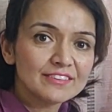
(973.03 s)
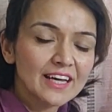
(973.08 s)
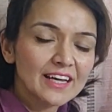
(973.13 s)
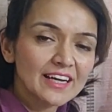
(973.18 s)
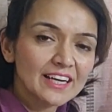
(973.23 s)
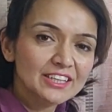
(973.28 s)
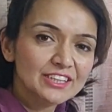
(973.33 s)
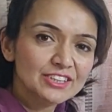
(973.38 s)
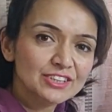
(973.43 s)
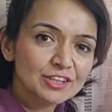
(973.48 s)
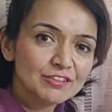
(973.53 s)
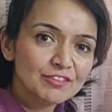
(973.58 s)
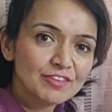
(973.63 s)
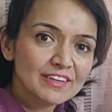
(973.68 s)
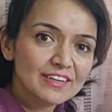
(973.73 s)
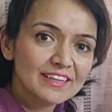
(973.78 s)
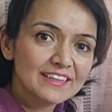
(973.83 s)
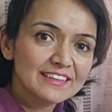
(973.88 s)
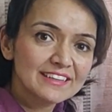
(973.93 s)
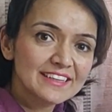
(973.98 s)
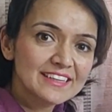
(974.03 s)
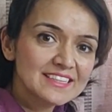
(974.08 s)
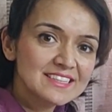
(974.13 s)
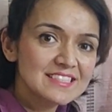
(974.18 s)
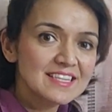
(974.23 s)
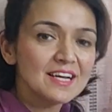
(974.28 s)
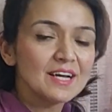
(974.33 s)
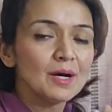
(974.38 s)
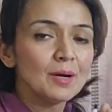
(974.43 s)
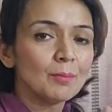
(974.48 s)
Direction of current
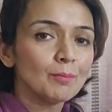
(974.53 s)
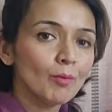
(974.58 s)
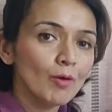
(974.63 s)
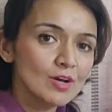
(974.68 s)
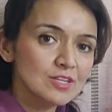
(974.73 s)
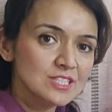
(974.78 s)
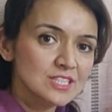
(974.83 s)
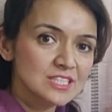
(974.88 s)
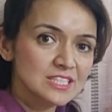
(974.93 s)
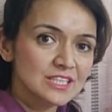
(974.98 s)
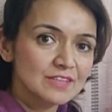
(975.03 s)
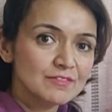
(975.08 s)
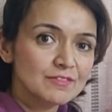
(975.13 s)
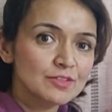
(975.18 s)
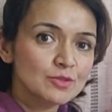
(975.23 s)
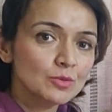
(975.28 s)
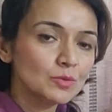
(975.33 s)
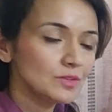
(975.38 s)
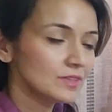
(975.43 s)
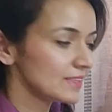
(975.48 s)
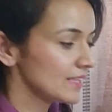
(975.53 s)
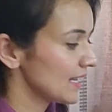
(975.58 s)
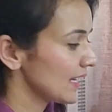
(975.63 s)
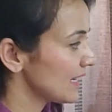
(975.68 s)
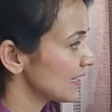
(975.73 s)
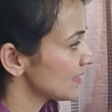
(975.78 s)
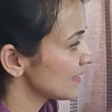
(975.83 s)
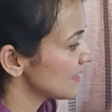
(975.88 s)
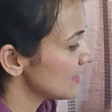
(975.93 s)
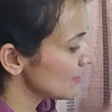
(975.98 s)
is positive to
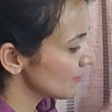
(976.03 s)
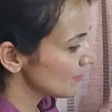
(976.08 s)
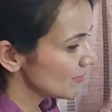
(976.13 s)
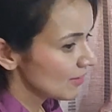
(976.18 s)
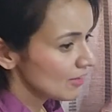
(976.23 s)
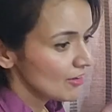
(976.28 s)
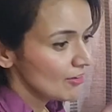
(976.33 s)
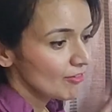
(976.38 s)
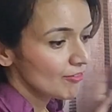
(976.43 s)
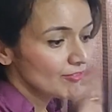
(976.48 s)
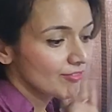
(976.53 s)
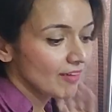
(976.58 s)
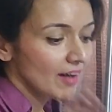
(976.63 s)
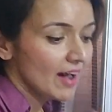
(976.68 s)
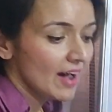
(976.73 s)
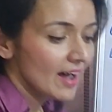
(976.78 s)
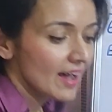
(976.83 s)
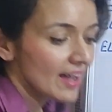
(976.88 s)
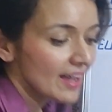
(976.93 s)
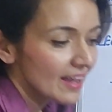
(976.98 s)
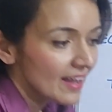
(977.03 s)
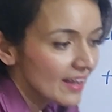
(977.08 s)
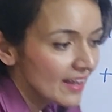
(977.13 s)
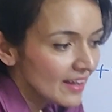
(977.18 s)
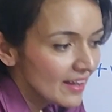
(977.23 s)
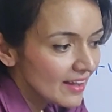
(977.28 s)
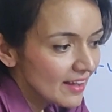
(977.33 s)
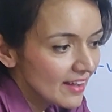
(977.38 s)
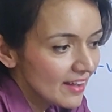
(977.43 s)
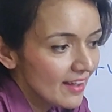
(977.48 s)
negative.
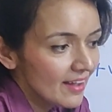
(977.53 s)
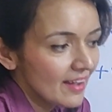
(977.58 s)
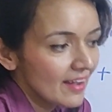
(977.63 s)
Why?